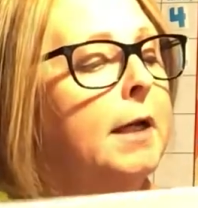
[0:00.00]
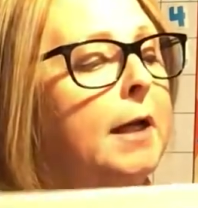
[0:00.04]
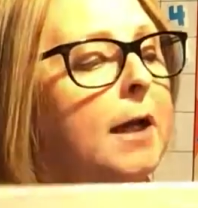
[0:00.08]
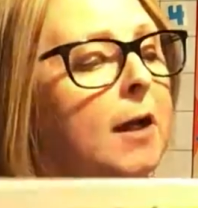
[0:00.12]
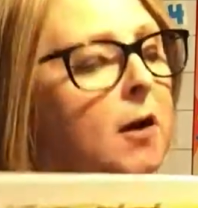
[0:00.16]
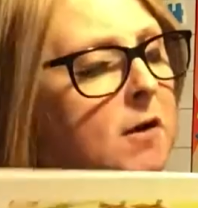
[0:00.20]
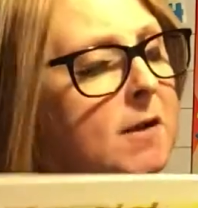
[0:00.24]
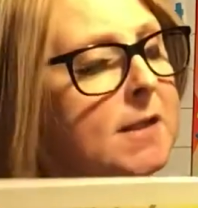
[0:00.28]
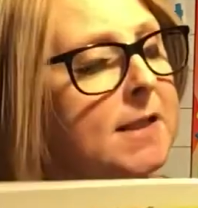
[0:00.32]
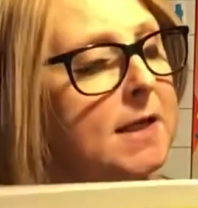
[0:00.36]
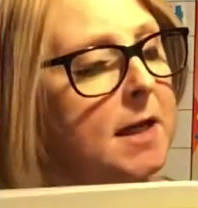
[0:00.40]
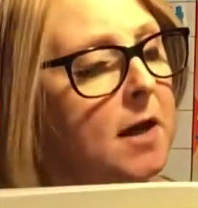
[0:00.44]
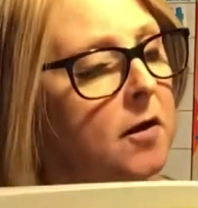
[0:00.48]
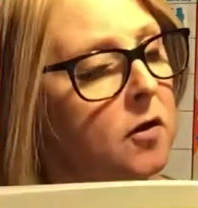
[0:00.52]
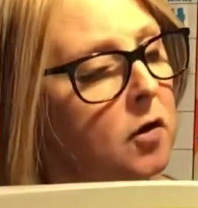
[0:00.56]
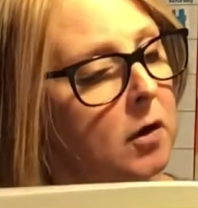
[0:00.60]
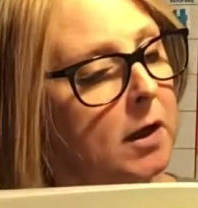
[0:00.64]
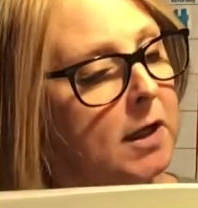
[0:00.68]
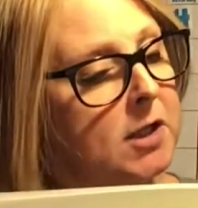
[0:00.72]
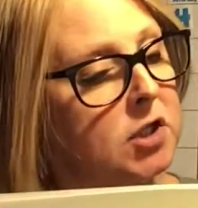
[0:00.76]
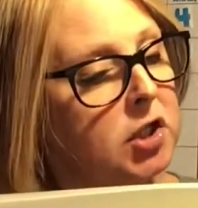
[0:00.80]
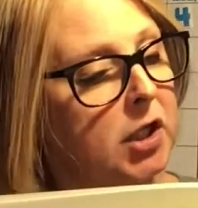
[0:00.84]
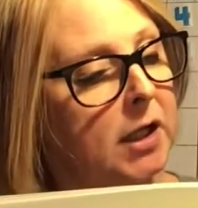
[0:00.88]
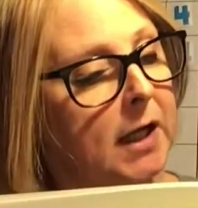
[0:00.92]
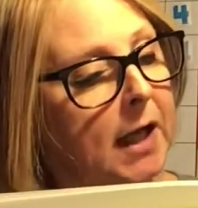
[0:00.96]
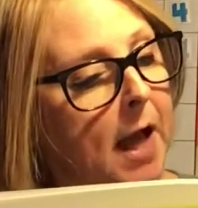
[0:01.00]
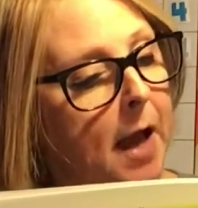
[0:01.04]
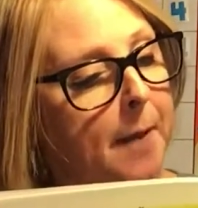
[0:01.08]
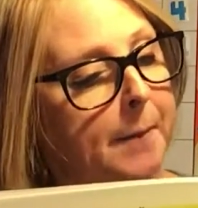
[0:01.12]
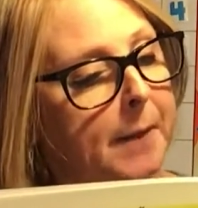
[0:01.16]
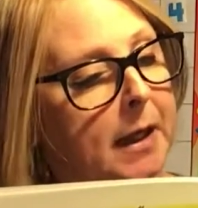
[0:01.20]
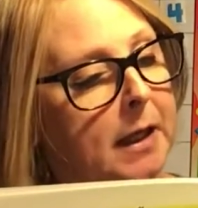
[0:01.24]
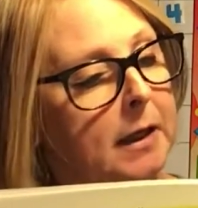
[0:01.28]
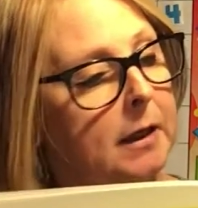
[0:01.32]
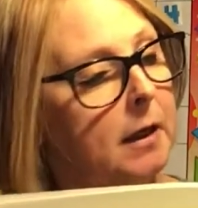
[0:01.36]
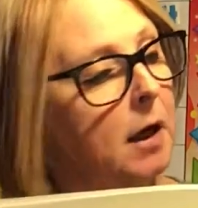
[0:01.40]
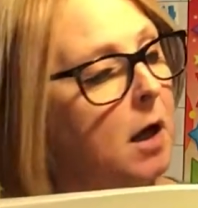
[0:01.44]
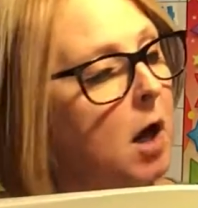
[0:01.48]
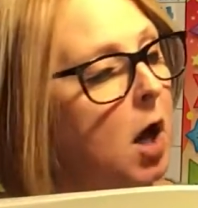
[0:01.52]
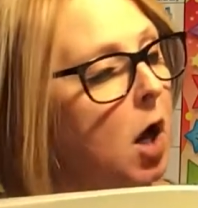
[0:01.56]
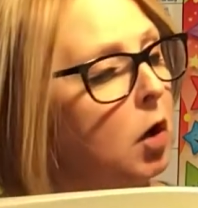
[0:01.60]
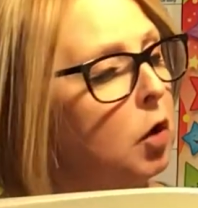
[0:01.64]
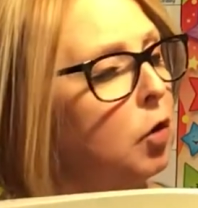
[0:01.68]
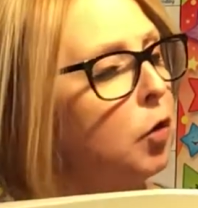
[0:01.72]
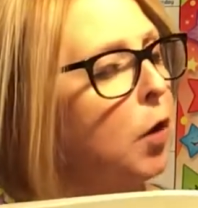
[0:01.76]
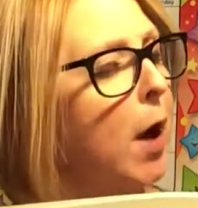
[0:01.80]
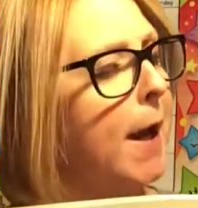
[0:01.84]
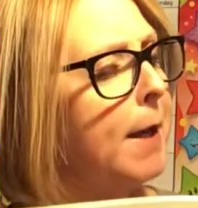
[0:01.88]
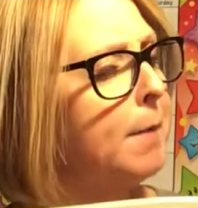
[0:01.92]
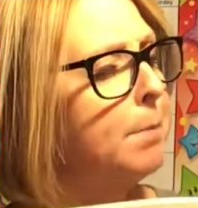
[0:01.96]
Here is another engine coming, a
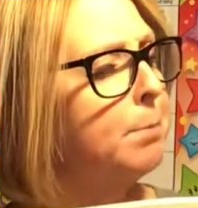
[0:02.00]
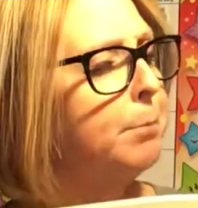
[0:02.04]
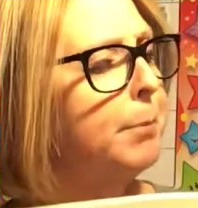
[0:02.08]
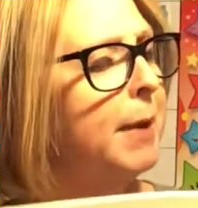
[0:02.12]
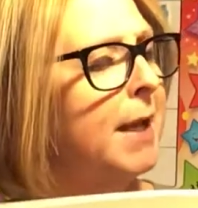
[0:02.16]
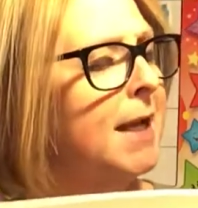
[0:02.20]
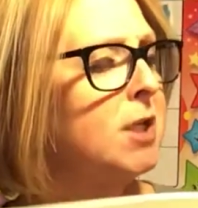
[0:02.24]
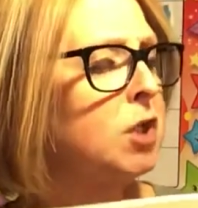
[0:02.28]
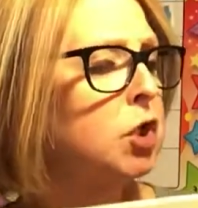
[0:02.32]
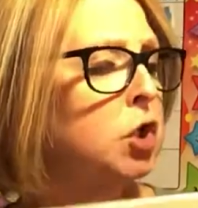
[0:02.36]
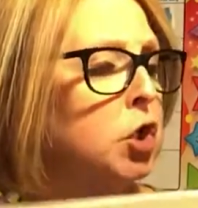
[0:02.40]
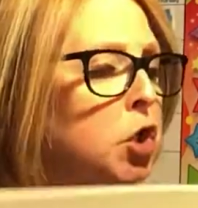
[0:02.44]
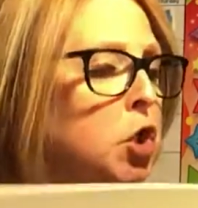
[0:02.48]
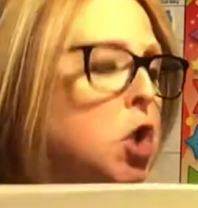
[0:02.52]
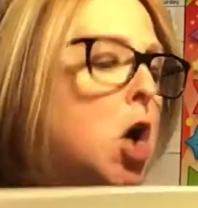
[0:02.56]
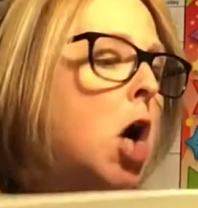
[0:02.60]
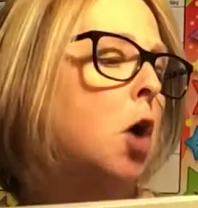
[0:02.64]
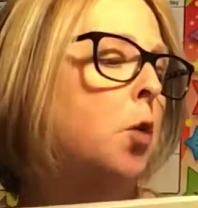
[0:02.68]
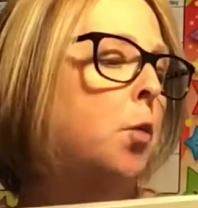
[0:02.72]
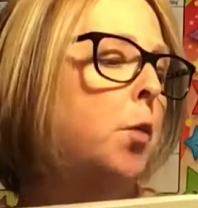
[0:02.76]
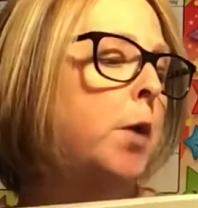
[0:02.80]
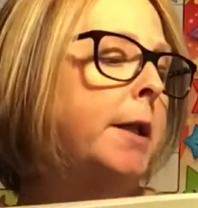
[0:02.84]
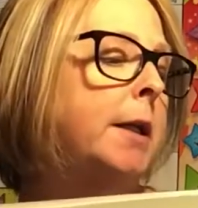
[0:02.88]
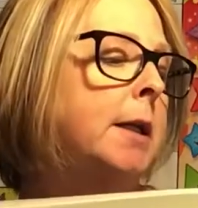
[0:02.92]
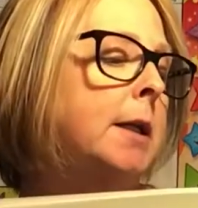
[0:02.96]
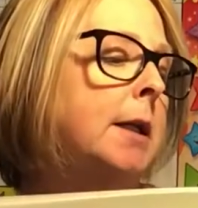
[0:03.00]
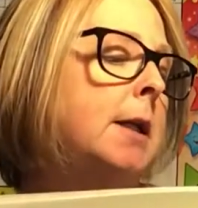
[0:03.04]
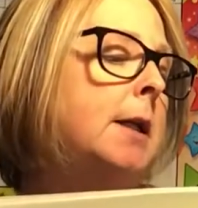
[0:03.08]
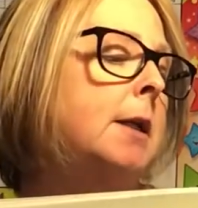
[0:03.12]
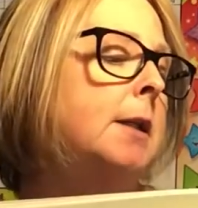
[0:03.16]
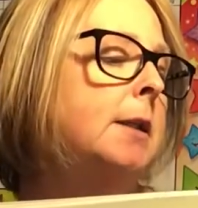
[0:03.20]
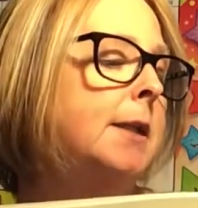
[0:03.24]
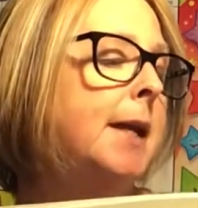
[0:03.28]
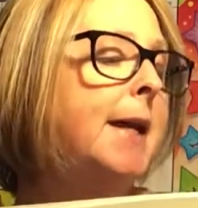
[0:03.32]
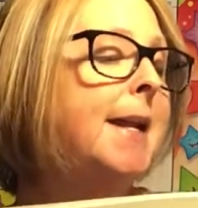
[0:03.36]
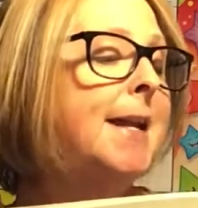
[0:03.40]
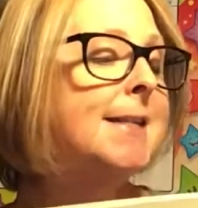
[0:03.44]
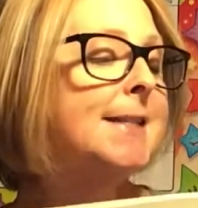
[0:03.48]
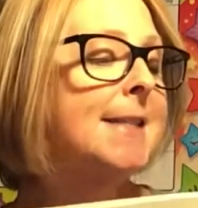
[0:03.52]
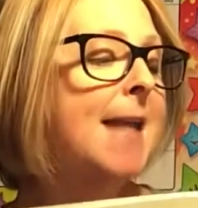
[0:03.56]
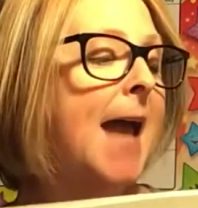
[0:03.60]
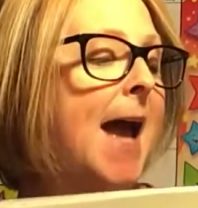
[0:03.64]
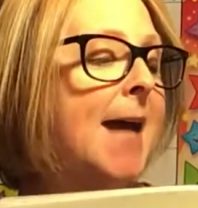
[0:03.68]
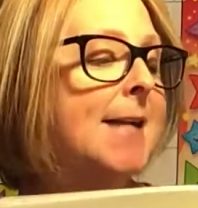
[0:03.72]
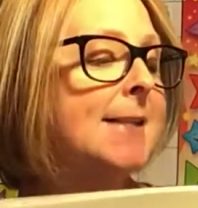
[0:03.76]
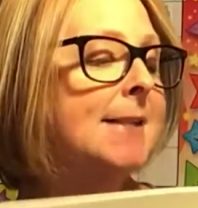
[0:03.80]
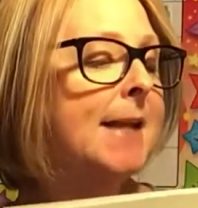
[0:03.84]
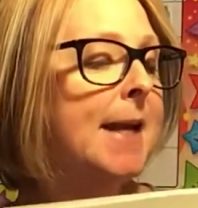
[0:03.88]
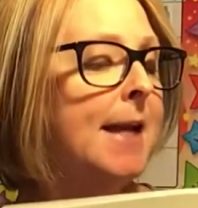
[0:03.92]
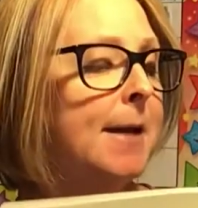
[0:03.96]
great big strong one. Let us
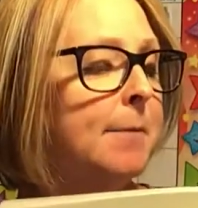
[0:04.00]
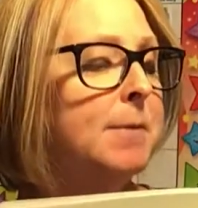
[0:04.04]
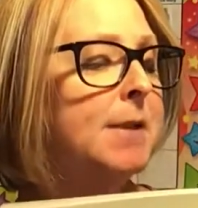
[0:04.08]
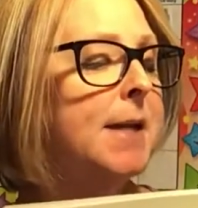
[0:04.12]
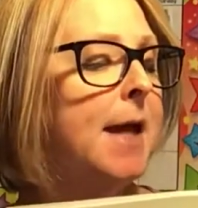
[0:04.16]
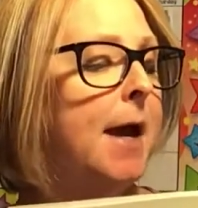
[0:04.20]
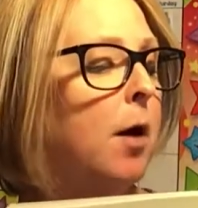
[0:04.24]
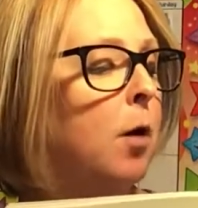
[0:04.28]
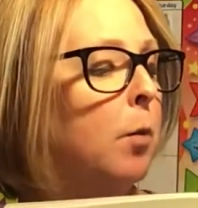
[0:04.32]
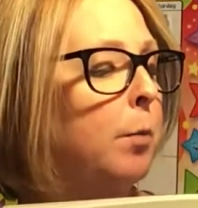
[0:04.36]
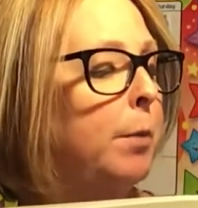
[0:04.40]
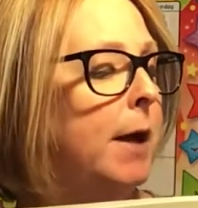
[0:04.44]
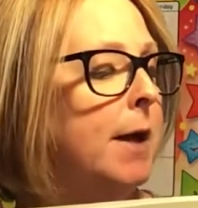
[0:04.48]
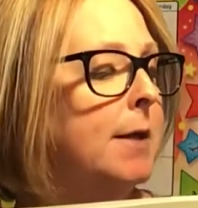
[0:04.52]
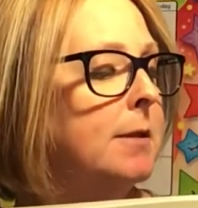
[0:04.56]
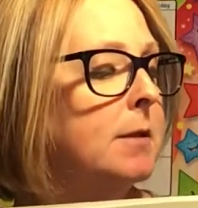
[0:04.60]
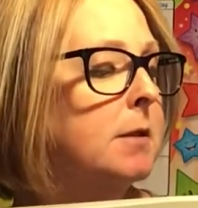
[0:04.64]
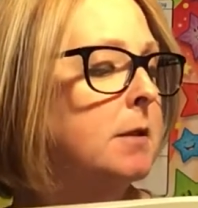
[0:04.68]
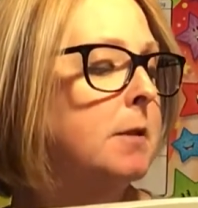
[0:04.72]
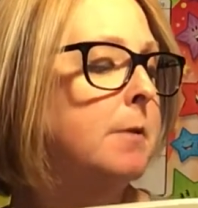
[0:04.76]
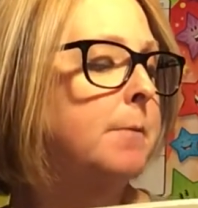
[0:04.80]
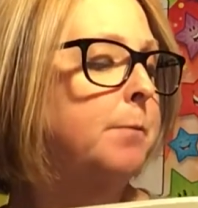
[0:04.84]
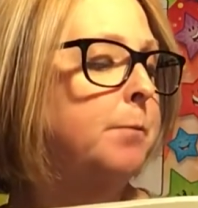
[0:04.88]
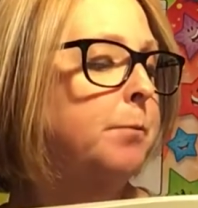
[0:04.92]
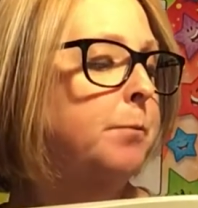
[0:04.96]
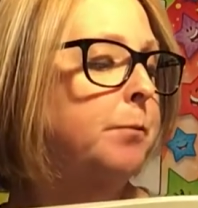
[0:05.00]
ask him to help us.